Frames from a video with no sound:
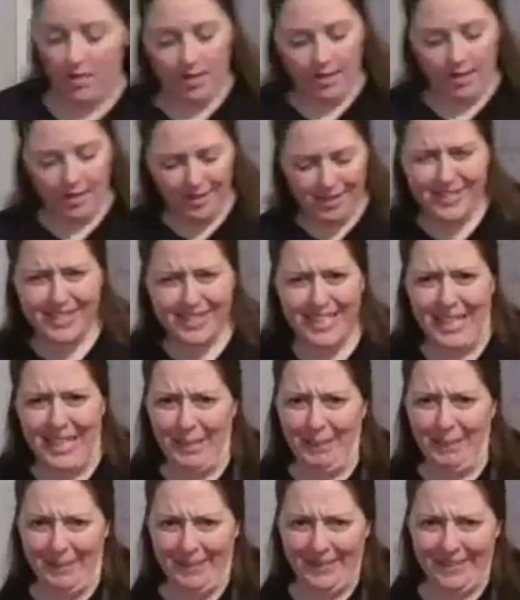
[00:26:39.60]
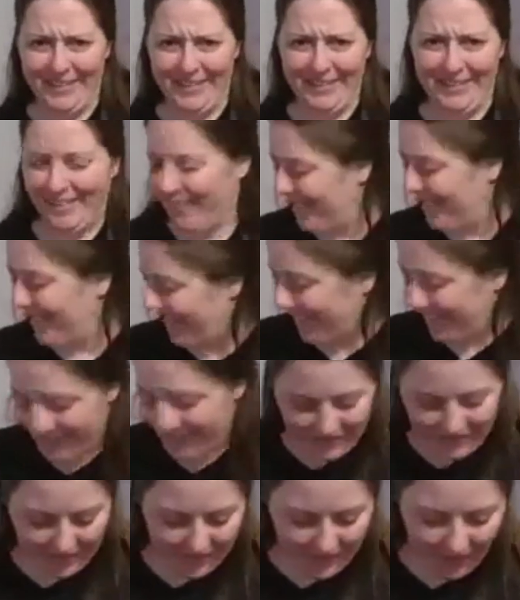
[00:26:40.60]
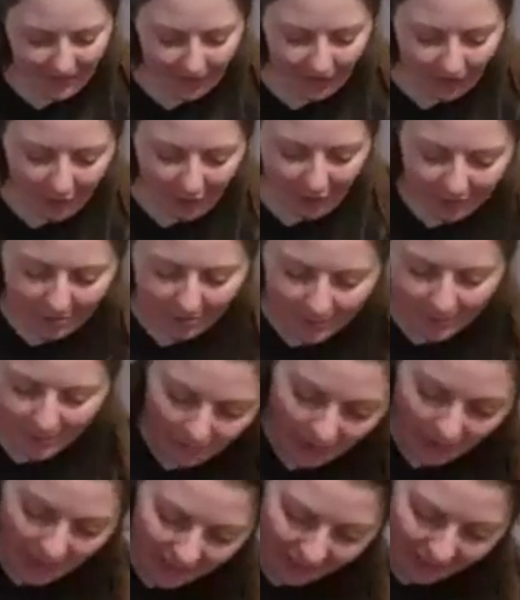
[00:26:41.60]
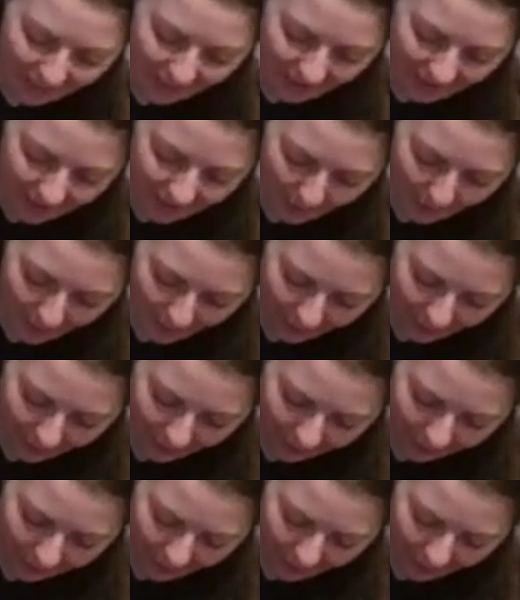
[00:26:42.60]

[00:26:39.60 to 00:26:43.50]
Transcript: because think about it. Our arms are not in line with our